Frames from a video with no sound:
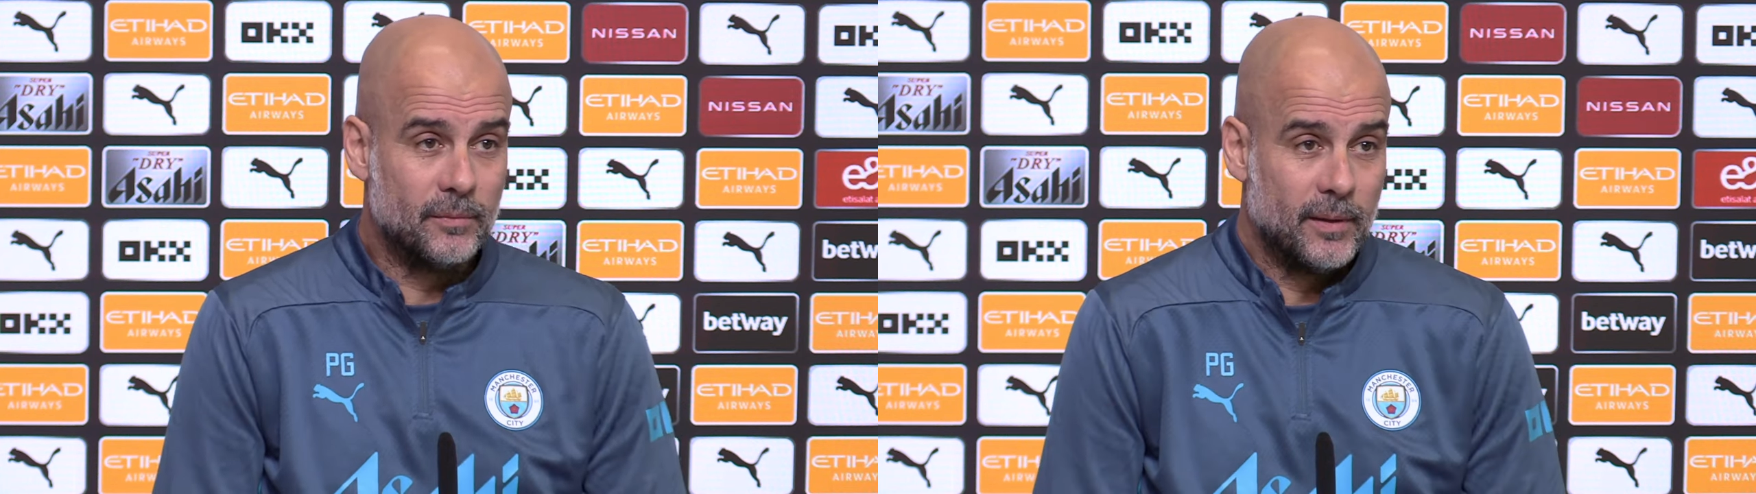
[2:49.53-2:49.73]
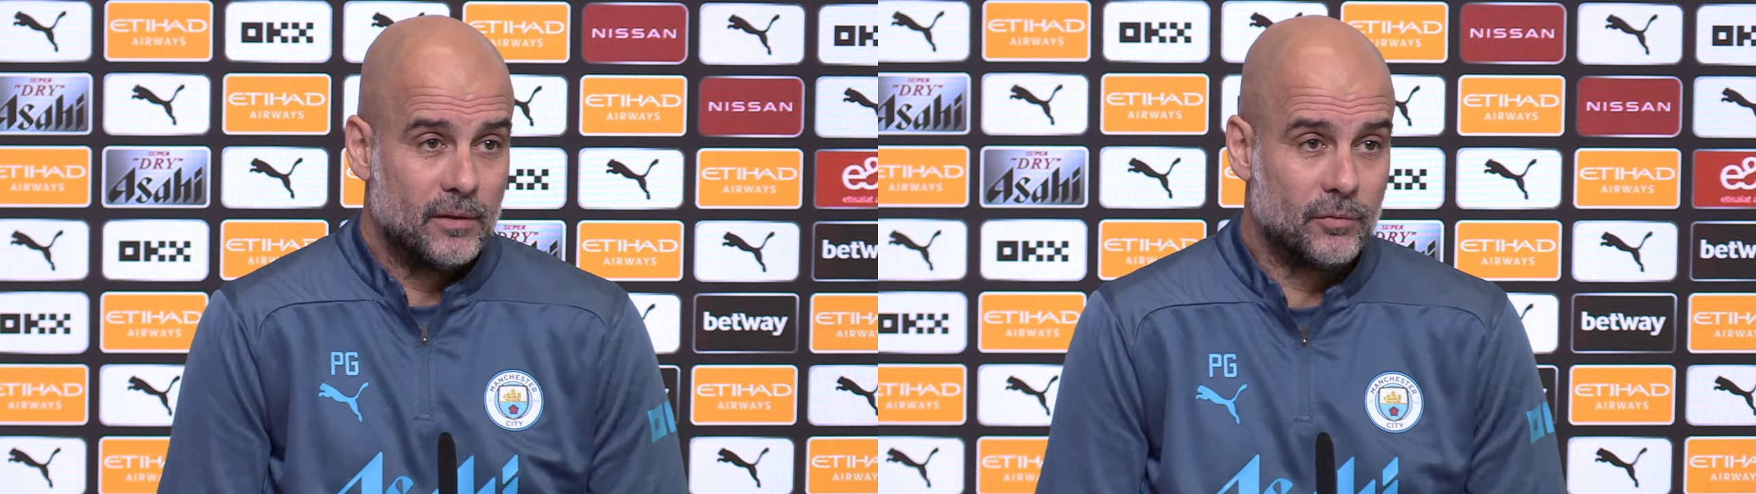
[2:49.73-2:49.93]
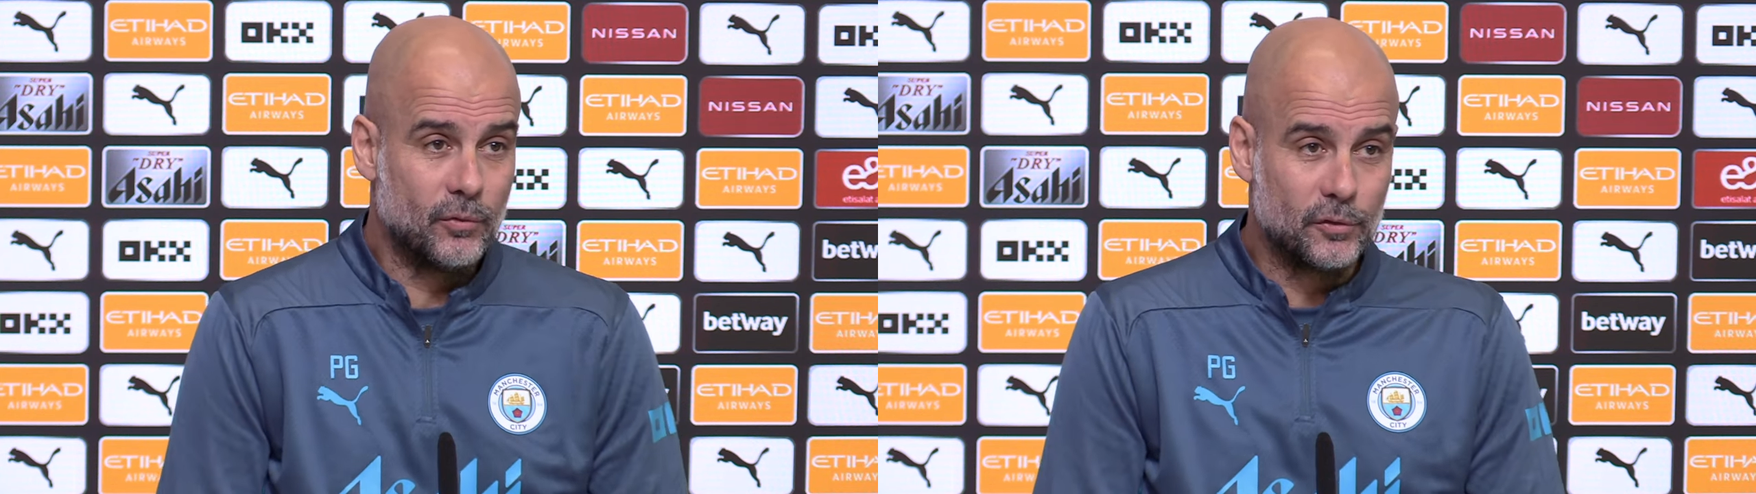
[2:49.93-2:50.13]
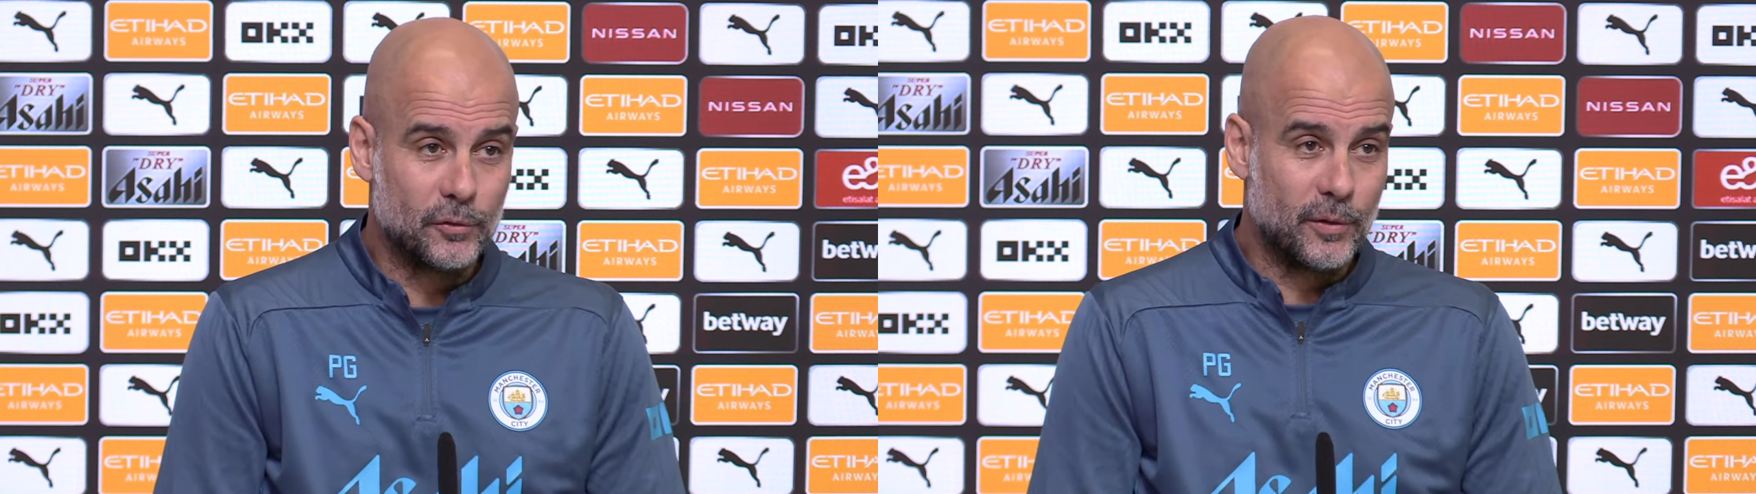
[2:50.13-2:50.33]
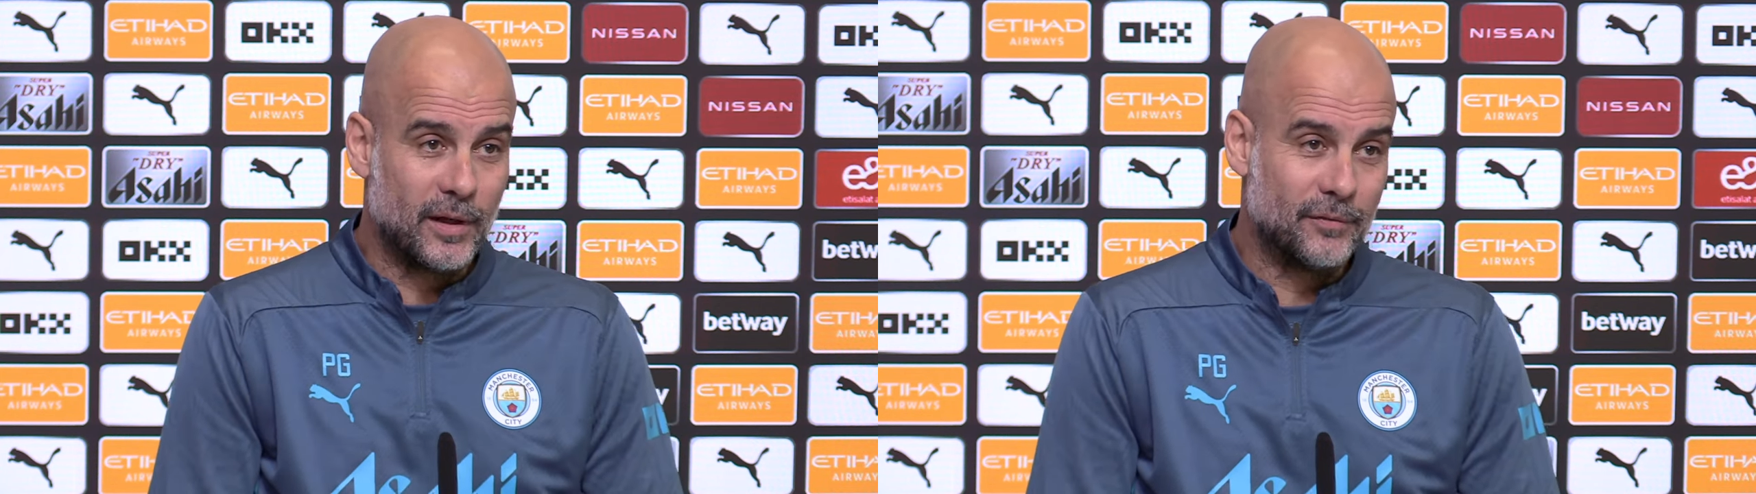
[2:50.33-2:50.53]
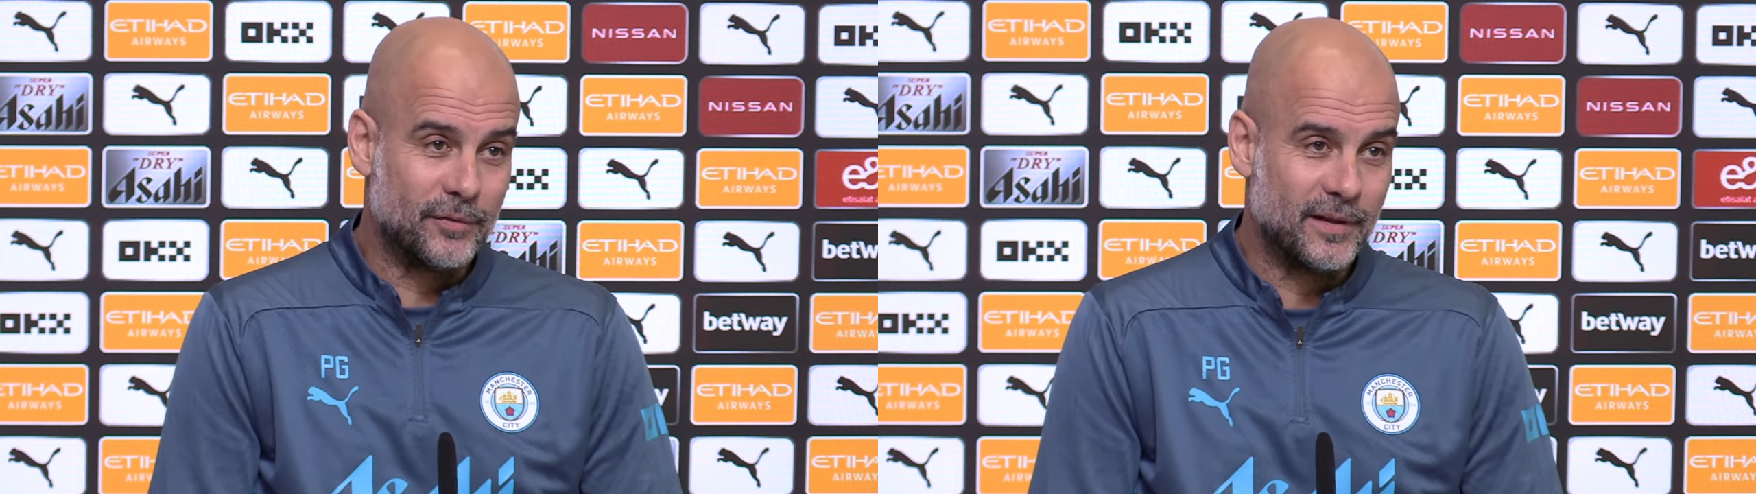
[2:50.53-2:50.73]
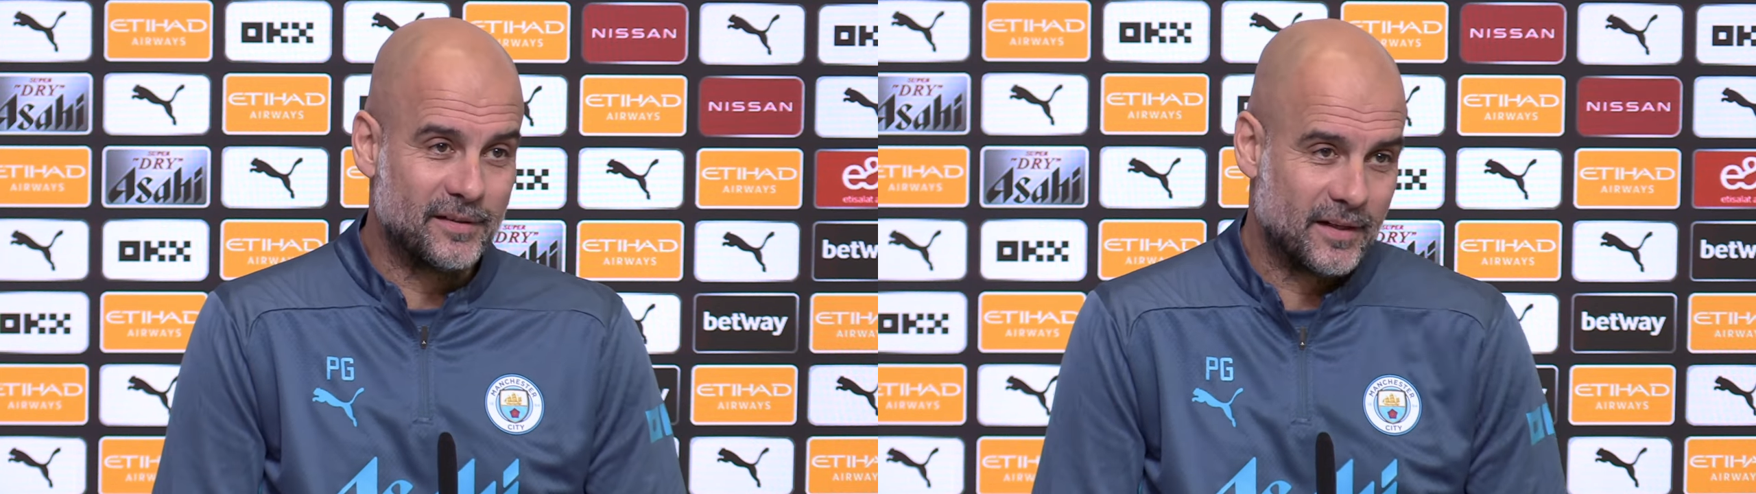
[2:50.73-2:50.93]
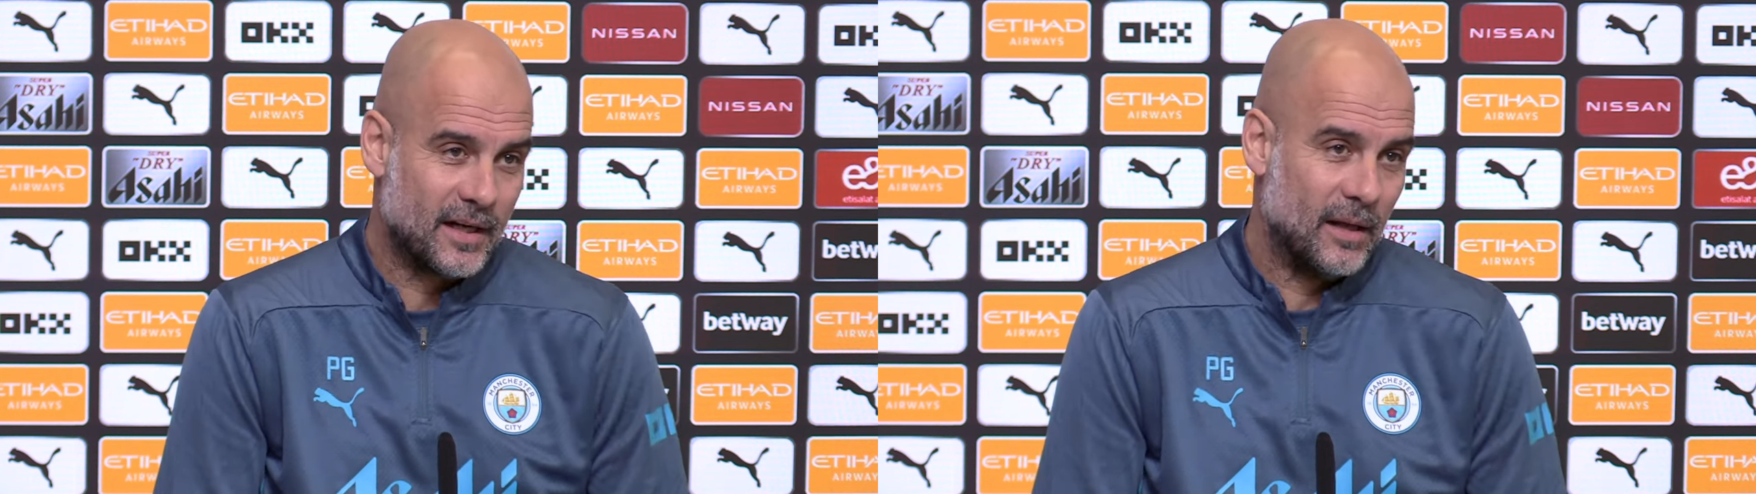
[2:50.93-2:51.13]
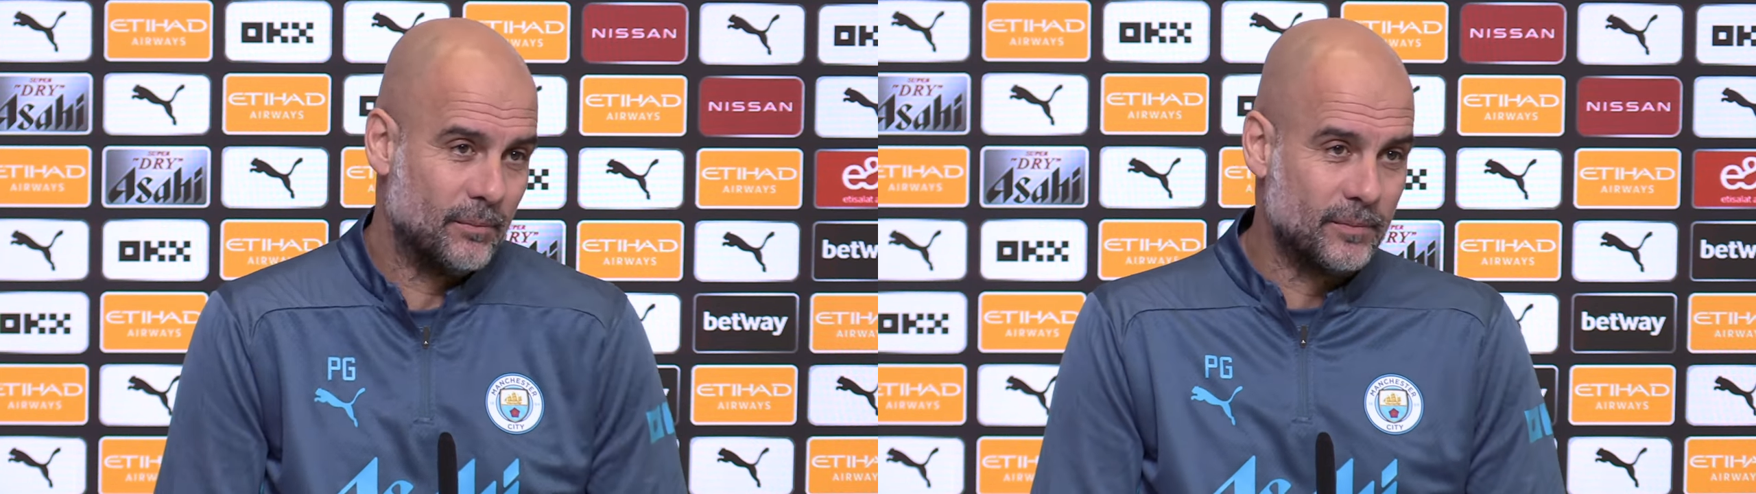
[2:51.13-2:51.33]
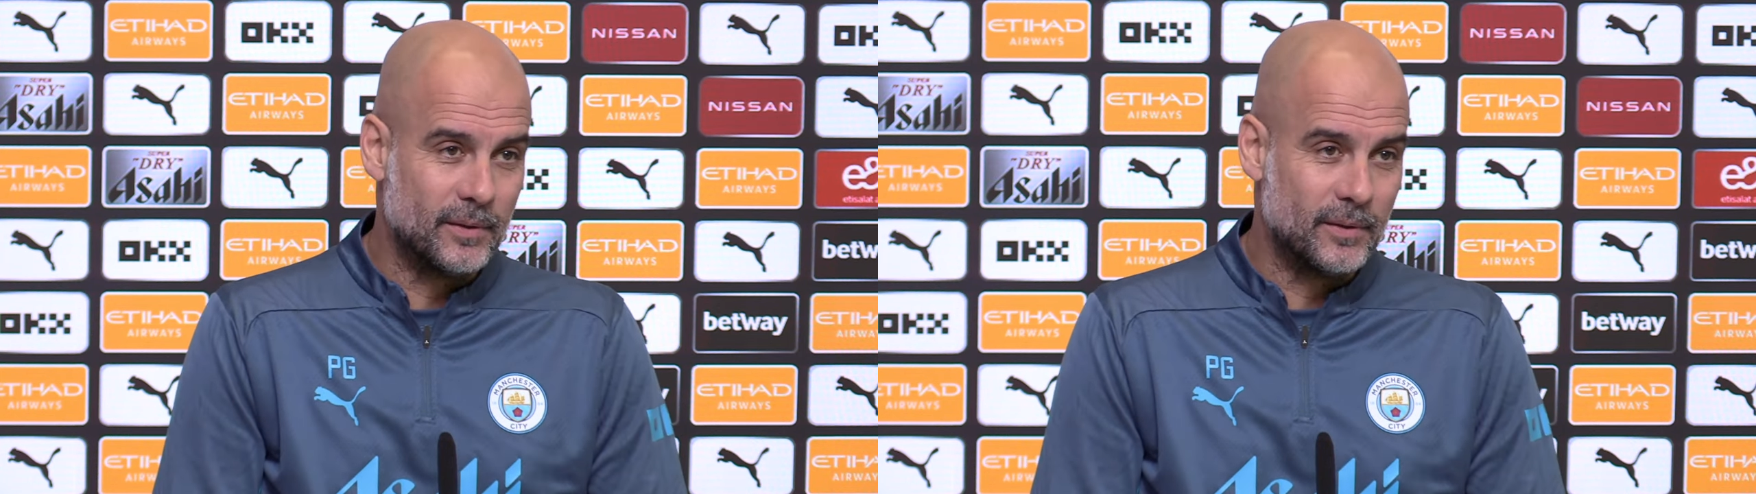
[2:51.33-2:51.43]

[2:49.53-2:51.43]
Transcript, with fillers: But of course we have, as a club,